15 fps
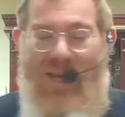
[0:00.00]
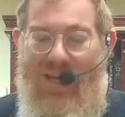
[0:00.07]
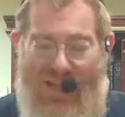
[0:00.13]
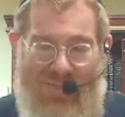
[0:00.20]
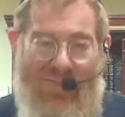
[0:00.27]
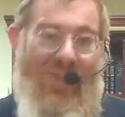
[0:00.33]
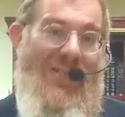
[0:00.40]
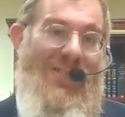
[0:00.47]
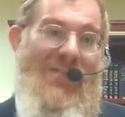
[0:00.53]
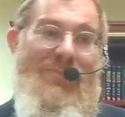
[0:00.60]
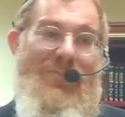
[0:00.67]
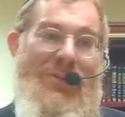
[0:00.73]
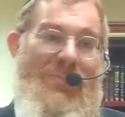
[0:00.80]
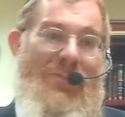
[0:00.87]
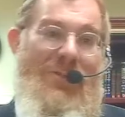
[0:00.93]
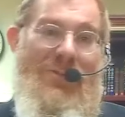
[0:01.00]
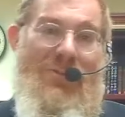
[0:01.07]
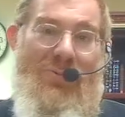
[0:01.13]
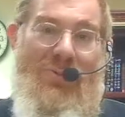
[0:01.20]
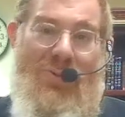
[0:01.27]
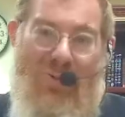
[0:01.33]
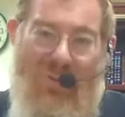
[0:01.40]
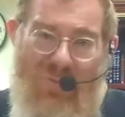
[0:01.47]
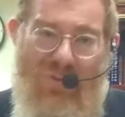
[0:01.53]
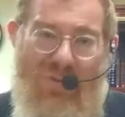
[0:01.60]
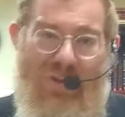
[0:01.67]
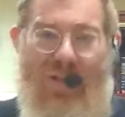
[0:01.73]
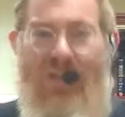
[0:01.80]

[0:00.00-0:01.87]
convinced the people to do tshuva,